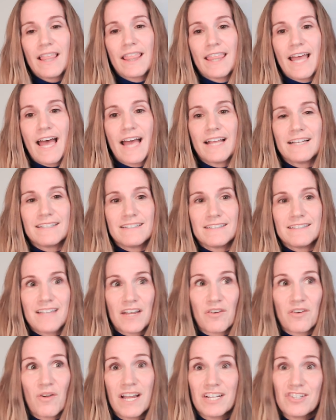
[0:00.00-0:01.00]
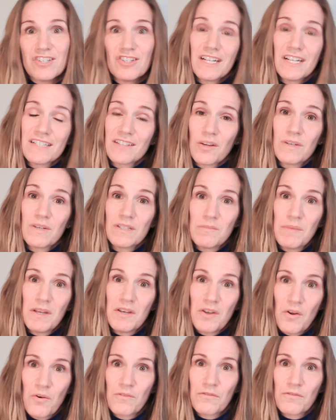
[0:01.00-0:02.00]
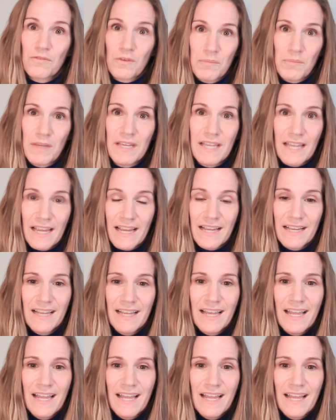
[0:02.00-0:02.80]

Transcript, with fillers: that dental hygiene has always been known for being.